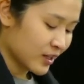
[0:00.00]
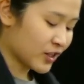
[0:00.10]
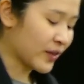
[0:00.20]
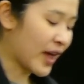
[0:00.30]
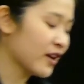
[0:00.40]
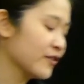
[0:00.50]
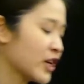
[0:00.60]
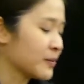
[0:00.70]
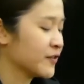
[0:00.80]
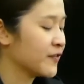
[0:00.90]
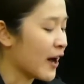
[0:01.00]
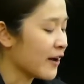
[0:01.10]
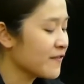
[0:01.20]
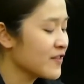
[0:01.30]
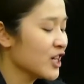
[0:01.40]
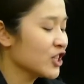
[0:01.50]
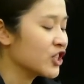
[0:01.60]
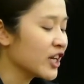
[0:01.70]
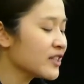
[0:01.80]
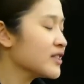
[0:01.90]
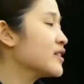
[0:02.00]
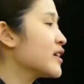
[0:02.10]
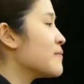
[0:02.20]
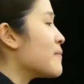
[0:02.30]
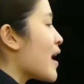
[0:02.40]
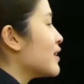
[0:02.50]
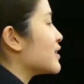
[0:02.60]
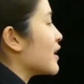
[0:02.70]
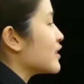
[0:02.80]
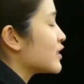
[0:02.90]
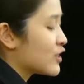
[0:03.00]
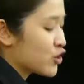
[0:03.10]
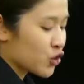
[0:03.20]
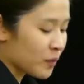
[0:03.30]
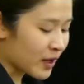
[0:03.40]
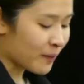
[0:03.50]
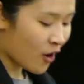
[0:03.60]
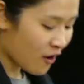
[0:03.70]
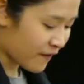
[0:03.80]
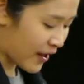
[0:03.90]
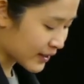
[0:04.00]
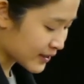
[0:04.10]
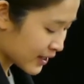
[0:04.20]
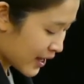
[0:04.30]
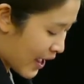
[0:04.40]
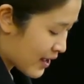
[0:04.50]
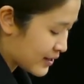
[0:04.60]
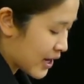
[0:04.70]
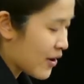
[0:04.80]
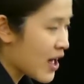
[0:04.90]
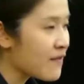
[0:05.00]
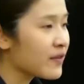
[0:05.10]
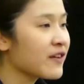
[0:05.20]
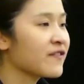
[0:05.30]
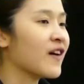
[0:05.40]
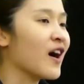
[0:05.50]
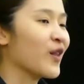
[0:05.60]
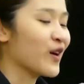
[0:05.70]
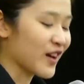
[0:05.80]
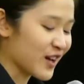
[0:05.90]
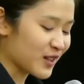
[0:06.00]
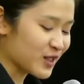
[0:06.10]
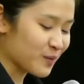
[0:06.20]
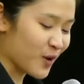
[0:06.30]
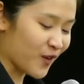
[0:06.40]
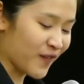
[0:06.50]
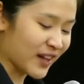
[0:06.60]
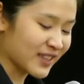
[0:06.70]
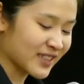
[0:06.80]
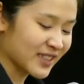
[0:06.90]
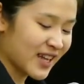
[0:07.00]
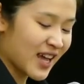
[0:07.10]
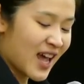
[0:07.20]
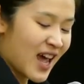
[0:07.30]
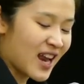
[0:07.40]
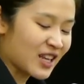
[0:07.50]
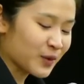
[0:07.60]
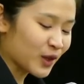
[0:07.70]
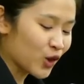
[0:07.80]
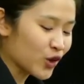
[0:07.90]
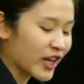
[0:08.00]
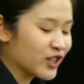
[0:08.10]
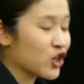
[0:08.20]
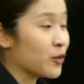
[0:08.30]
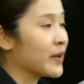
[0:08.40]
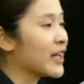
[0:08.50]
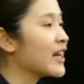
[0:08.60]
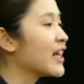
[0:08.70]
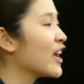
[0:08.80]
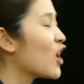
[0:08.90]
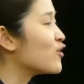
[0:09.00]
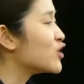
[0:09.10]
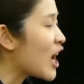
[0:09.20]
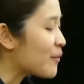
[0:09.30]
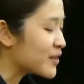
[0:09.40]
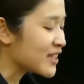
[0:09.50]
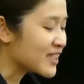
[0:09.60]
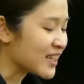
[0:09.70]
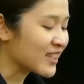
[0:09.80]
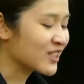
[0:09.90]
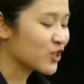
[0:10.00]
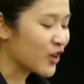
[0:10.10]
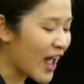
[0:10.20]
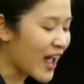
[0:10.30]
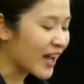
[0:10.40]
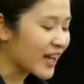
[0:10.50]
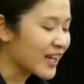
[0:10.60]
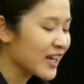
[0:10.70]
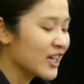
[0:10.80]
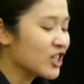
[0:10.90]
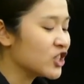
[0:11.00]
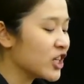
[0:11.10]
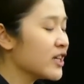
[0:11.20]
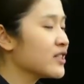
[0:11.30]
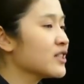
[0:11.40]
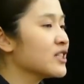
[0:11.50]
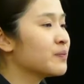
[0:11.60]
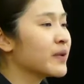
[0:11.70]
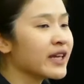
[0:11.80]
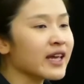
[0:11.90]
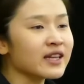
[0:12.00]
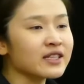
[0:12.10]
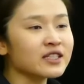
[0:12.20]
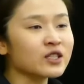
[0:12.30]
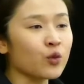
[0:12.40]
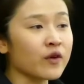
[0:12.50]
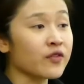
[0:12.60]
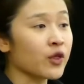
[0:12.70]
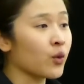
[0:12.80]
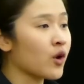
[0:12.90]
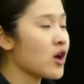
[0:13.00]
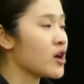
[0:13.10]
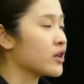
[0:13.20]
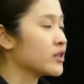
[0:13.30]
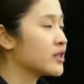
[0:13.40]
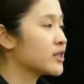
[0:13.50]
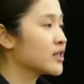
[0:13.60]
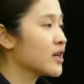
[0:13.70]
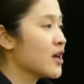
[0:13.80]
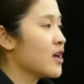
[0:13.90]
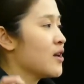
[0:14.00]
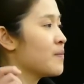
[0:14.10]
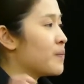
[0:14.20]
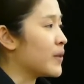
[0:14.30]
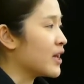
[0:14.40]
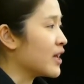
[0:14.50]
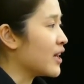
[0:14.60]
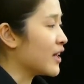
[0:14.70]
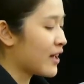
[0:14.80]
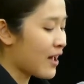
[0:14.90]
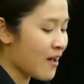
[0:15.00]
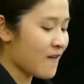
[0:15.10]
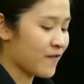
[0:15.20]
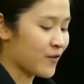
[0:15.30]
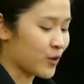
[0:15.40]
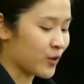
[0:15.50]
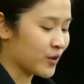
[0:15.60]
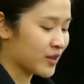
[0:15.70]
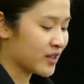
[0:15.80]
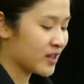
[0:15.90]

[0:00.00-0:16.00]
So at the end of chapter 5, Jesus commands us to be perfect as our Heavenly Father is perfect. And as we look into the beginning of chapter 6 today, Jesus begins with the words, "Be careful."